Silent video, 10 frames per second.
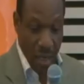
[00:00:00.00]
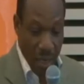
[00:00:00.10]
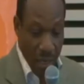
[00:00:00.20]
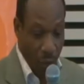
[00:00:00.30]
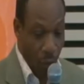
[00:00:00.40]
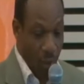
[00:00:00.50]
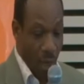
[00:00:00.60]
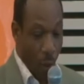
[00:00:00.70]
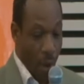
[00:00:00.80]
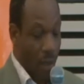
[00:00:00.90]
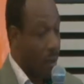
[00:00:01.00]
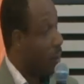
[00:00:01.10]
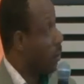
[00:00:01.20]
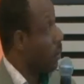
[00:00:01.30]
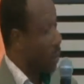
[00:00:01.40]
undertook the work,
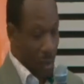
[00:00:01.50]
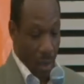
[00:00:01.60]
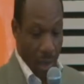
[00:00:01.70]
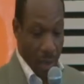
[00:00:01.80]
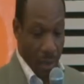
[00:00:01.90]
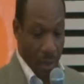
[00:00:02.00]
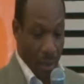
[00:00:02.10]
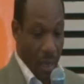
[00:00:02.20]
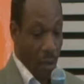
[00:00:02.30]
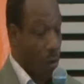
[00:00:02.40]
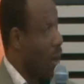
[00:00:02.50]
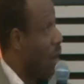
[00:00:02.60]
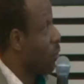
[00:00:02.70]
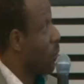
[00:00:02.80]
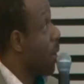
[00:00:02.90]
and I don't
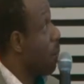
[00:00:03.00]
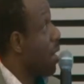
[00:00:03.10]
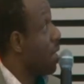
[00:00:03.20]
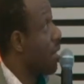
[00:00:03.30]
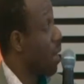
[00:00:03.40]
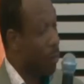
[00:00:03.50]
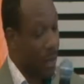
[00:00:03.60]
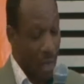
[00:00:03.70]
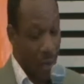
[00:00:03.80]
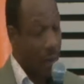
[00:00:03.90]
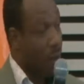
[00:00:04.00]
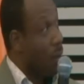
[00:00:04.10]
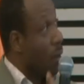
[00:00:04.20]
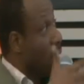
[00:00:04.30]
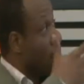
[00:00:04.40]
have to spend much time there.
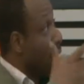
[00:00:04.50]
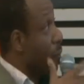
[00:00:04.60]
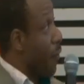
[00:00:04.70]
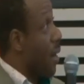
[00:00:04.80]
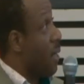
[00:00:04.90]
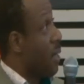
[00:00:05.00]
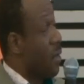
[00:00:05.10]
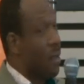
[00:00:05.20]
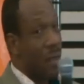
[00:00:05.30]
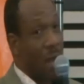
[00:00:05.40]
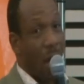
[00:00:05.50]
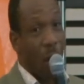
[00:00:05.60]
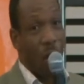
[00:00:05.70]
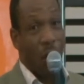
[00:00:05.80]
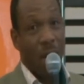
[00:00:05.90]
The key findings, I
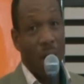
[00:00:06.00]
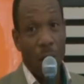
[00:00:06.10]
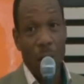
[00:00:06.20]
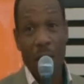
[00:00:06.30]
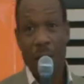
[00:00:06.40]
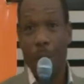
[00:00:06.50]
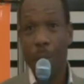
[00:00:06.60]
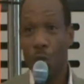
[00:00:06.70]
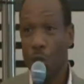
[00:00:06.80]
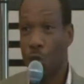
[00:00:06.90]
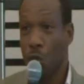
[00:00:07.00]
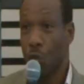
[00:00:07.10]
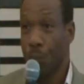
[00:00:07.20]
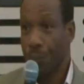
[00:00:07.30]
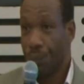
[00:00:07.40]
want to categorize them into
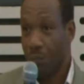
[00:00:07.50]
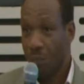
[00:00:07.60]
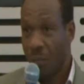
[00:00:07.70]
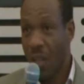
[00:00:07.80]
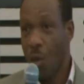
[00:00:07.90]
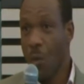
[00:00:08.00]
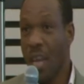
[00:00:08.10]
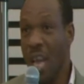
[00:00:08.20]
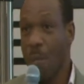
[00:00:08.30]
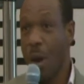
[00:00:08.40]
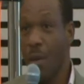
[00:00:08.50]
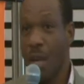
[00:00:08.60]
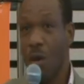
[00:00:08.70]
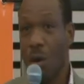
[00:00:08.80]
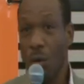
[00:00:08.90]
two. We came out with the
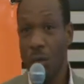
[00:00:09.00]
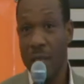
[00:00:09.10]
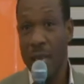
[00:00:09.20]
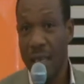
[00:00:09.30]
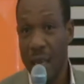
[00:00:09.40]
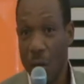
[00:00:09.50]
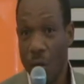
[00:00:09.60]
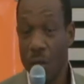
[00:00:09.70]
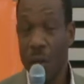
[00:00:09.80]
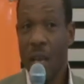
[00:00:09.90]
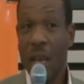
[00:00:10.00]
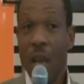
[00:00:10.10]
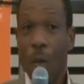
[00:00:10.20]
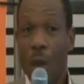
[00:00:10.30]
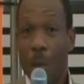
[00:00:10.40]
conclusion that there was
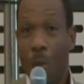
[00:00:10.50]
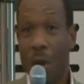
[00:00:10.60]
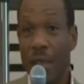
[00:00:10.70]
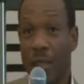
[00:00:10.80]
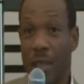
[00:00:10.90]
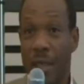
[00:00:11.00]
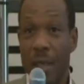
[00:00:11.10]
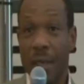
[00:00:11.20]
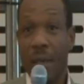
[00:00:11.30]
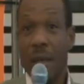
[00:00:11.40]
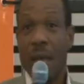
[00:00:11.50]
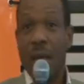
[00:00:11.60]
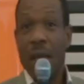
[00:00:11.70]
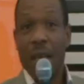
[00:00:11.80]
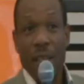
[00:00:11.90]
a weak policy,
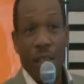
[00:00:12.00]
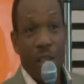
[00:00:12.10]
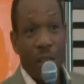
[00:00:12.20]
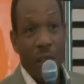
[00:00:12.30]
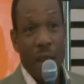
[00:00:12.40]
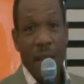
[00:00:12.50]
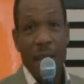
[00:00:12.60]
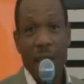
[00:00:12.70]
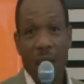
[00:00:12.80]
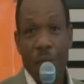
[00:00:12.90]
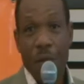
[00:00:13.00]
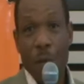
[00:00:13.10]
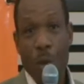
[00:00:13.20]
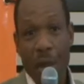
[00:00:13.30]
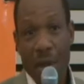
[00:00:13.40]
institutional, and legal
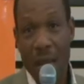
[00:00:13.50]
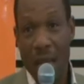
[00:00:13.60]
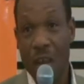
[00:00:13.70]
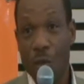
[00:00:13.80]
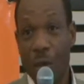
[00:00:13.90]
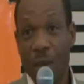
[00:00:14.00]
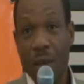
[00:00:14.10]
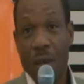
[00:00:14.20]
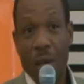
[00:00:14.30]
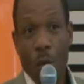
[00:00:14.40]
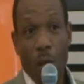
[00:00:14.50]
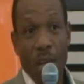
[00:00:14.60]
framework in the country when